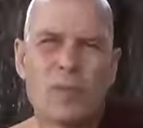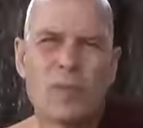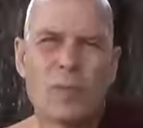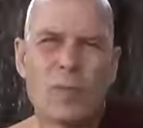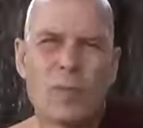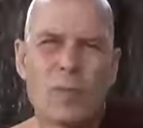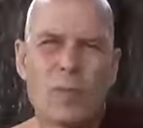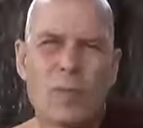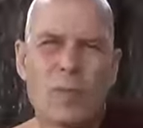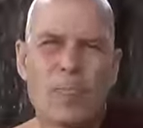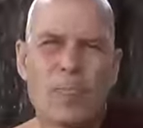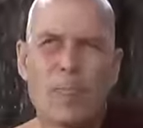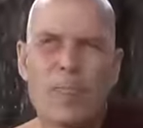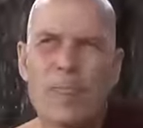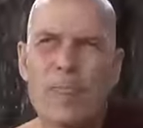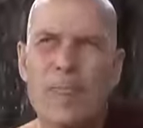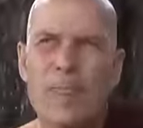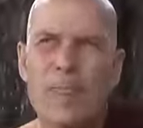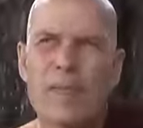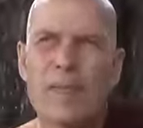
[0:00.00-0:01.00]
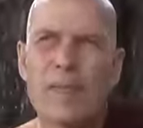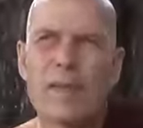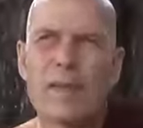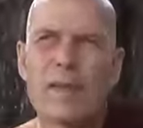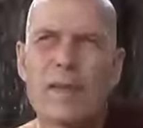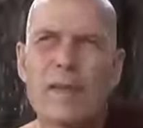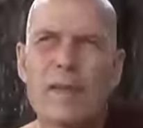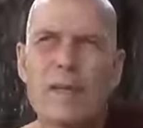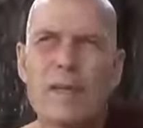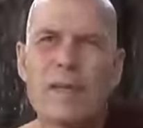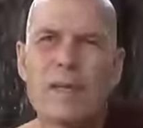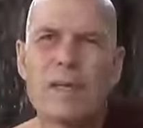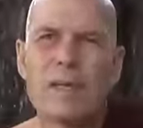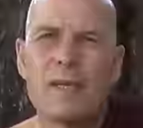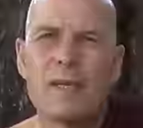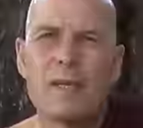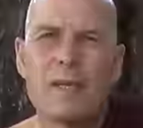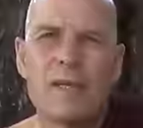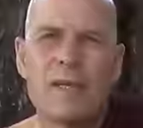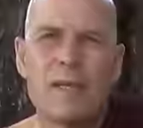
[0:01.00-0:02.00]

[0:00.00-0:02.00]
[no speech]